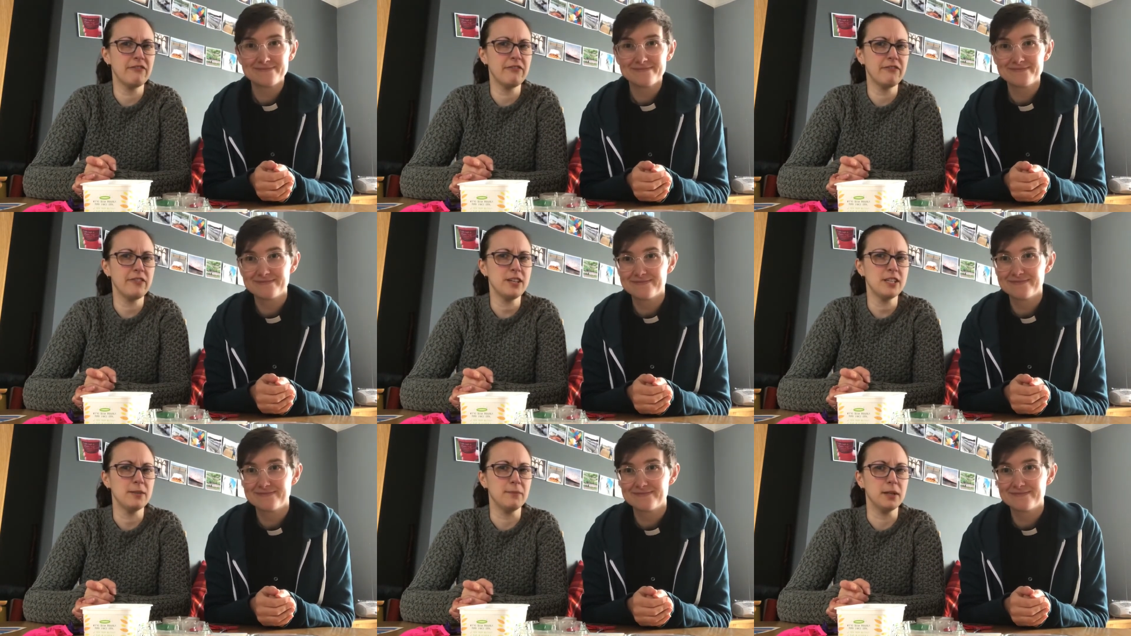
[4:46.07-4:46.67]

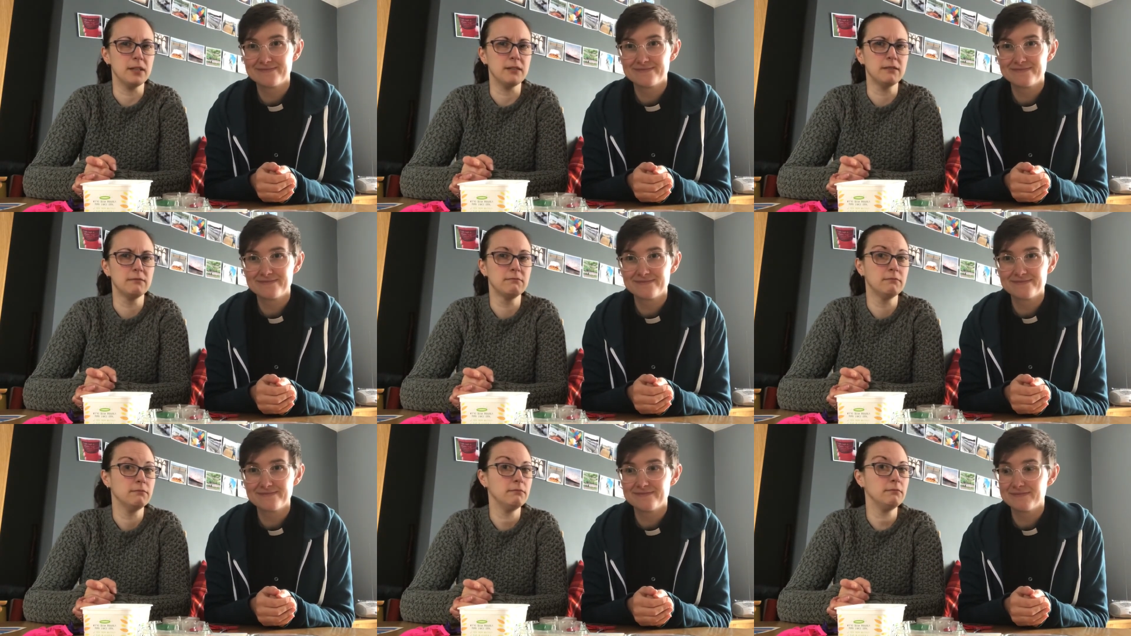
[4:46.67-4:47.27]
Speaker 1: fishermen.
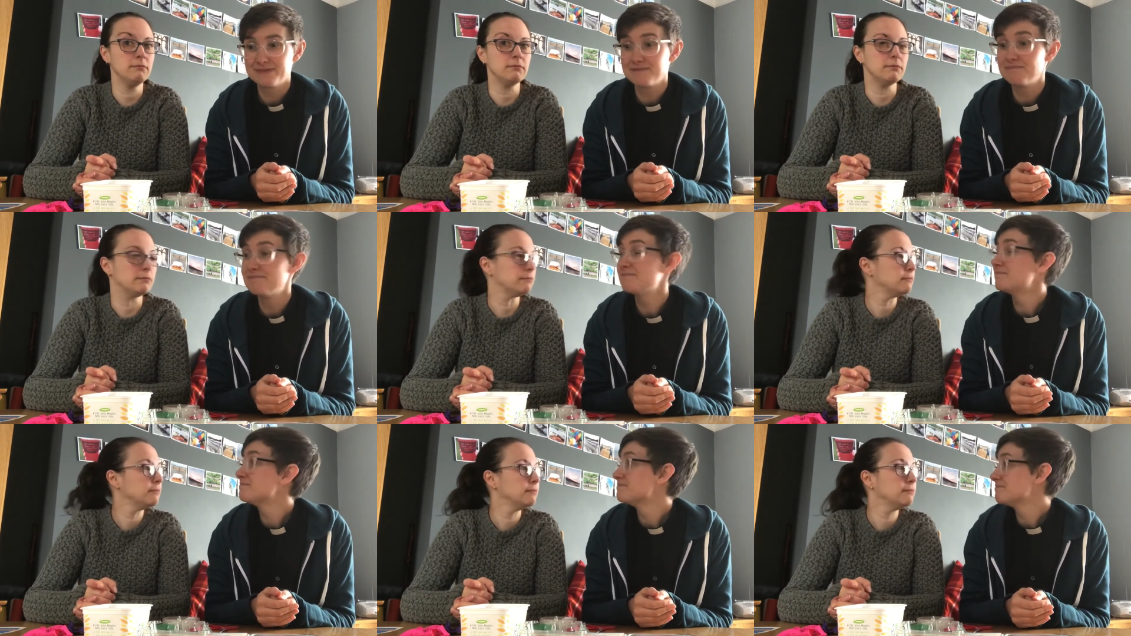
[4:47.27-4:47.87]
Hmm.
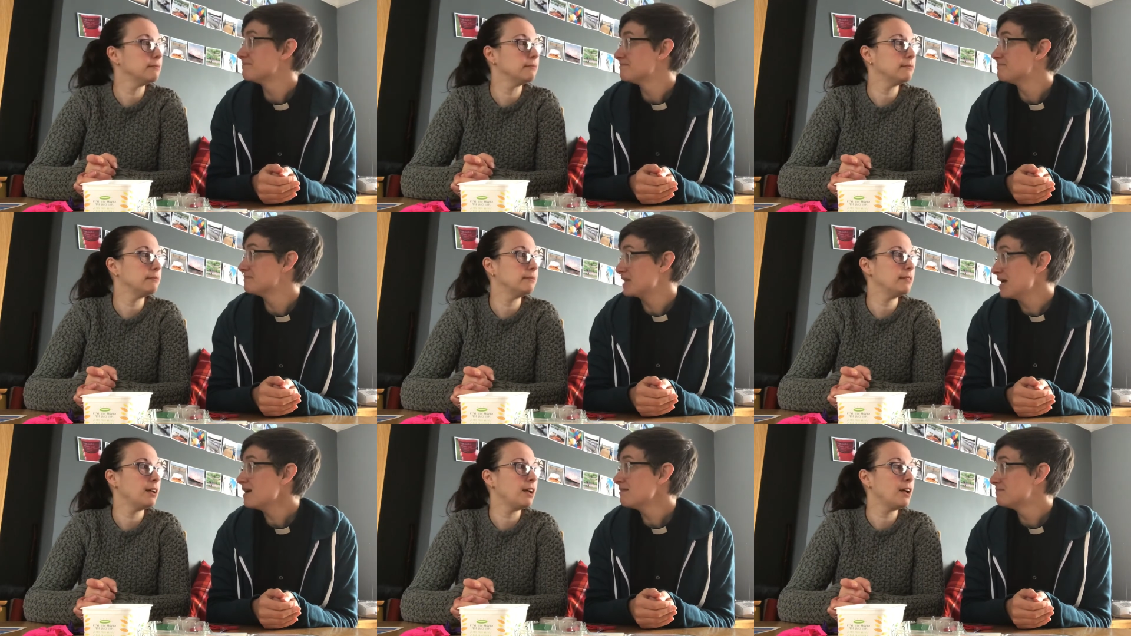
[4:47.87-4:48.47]

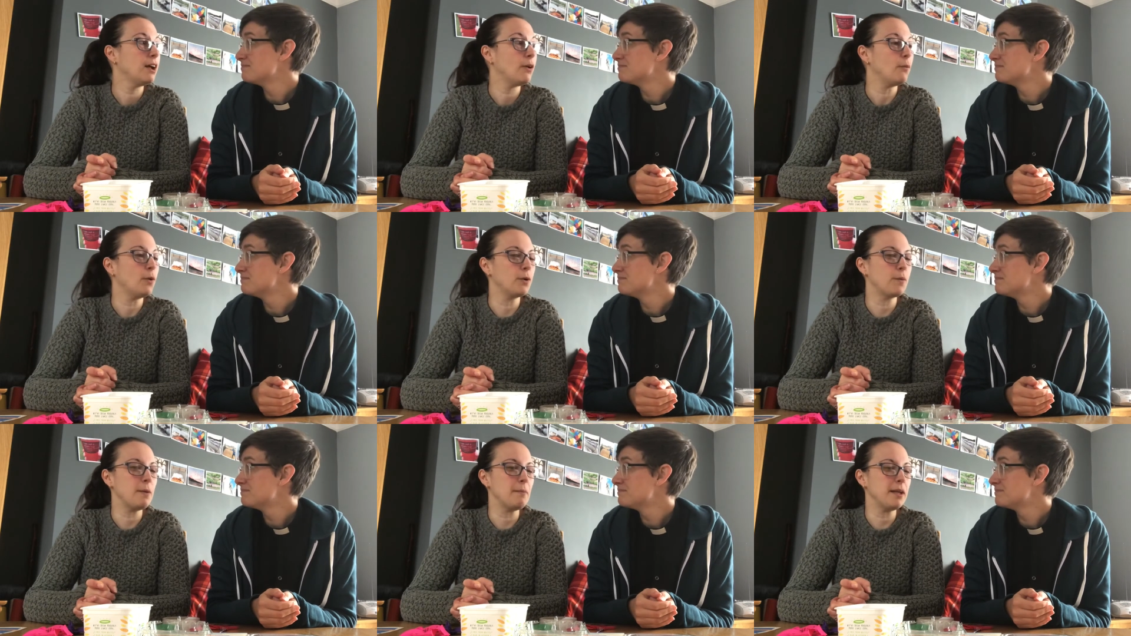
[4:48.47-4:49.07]
Yeah. What are
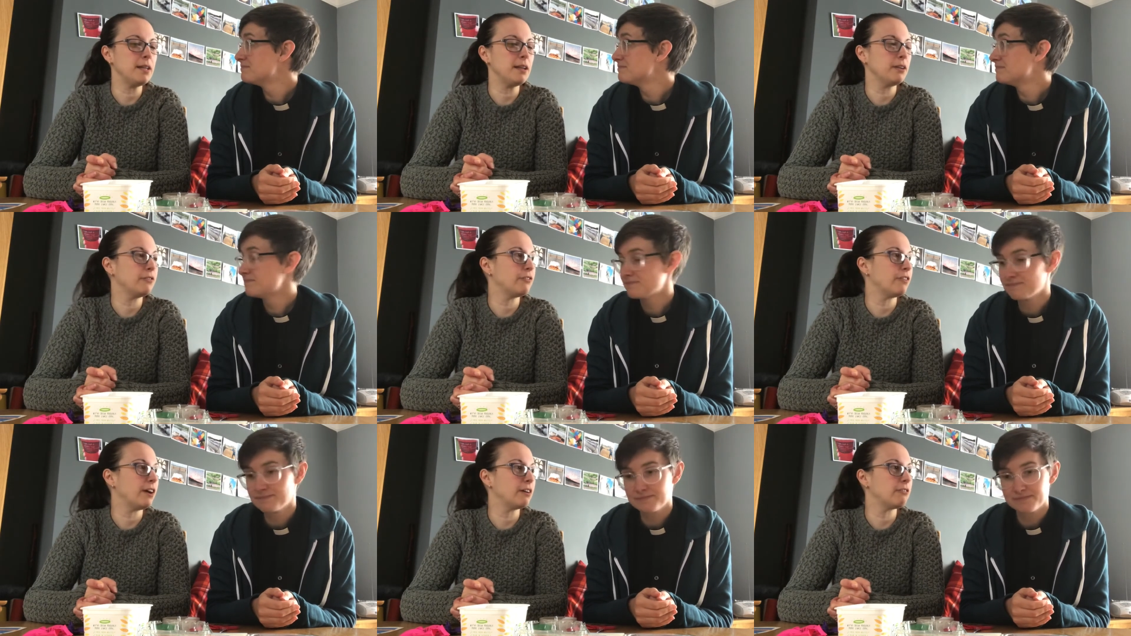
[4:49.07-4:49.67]
we making
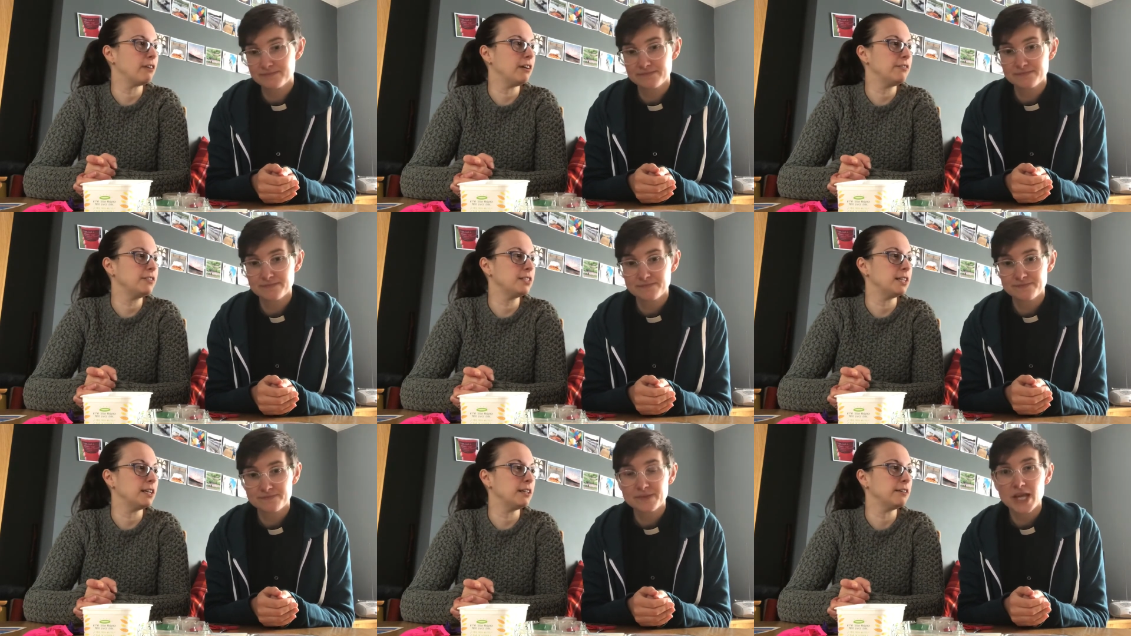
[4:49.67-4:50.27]
for our craft
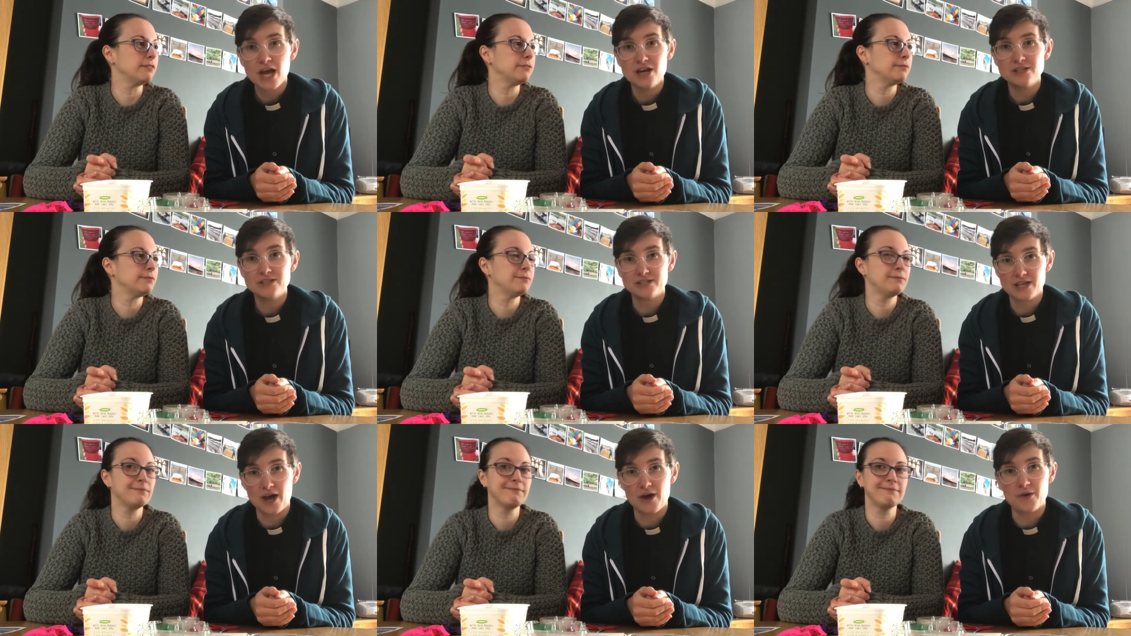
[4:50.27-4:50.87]
today?
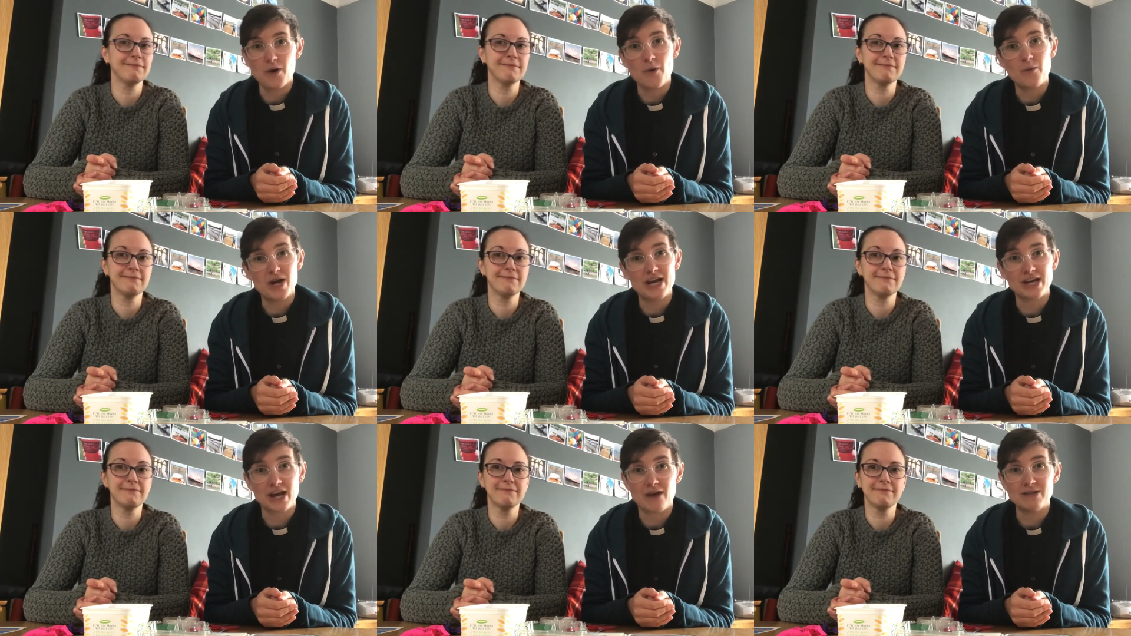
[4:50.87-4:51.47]
Speaker 2: So
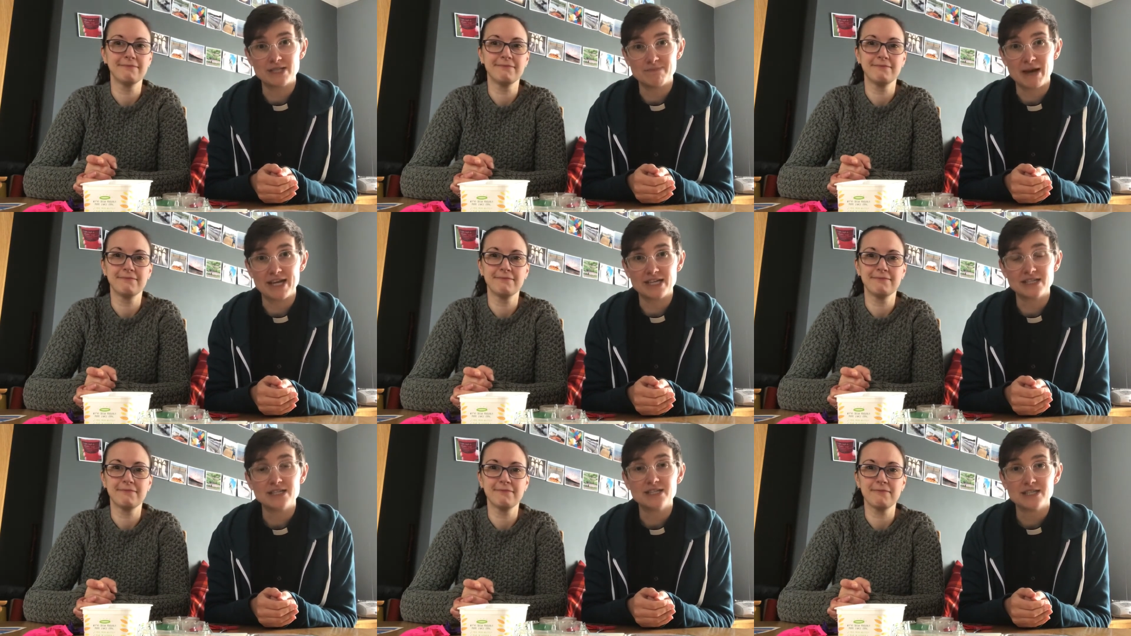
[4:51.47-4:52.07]
we're going to
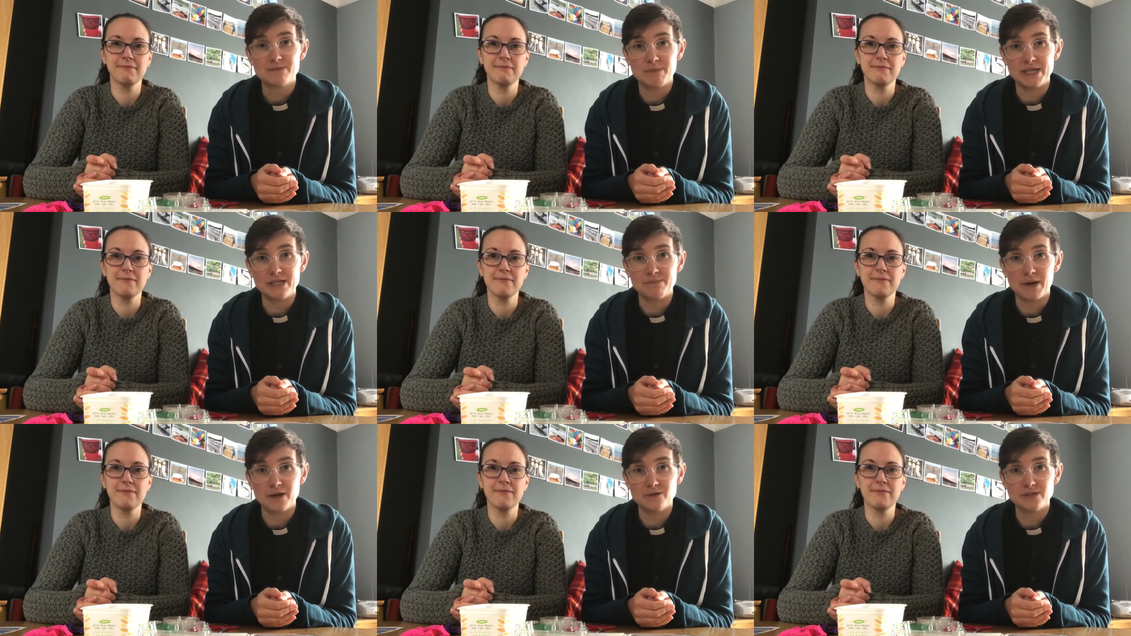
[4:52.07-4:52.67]
make
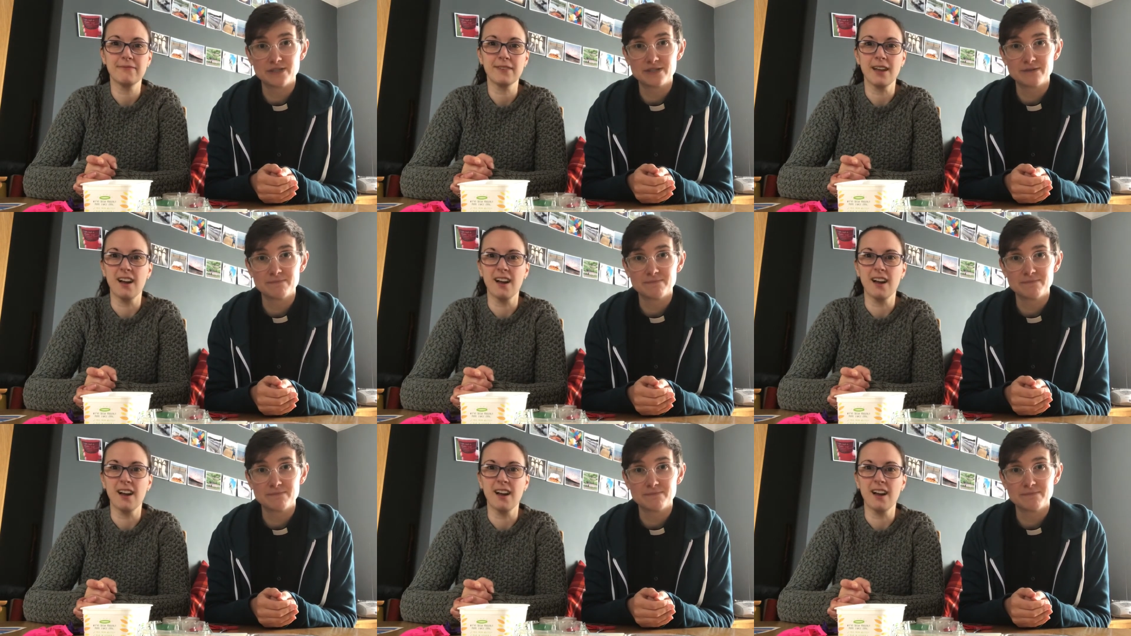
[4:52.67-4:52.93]
speedboats.